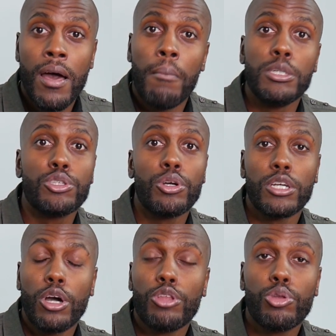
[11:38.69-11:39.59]
But you're going to
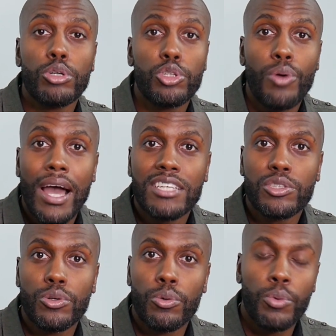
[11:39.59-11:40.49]
go through it through high
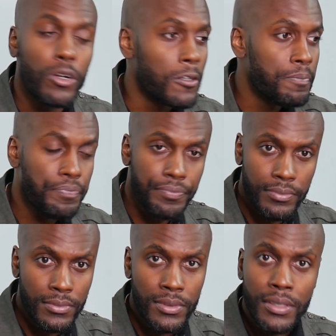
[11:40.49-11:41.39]
school where
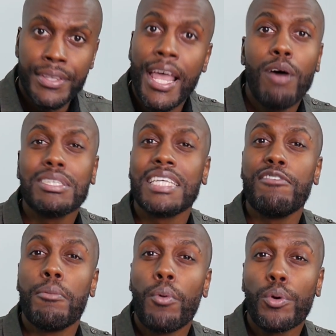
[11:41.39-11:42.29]
now it's
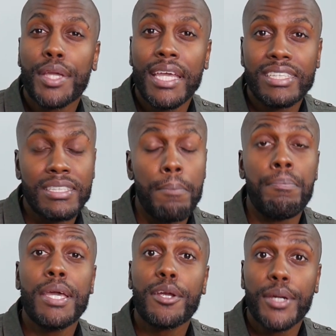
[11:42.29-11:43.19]
even more kids and
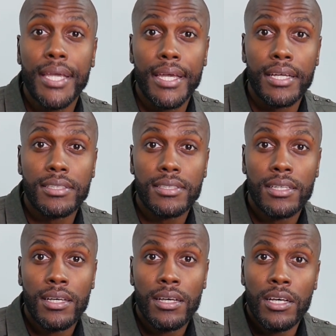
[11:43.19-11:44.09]
bigger kids.
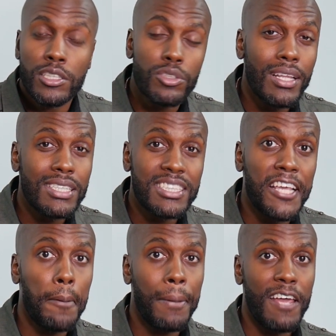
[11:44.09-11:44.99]
So let's say
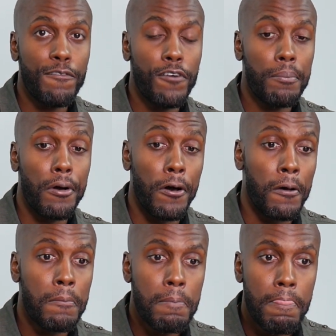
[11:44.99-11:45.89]
you play football.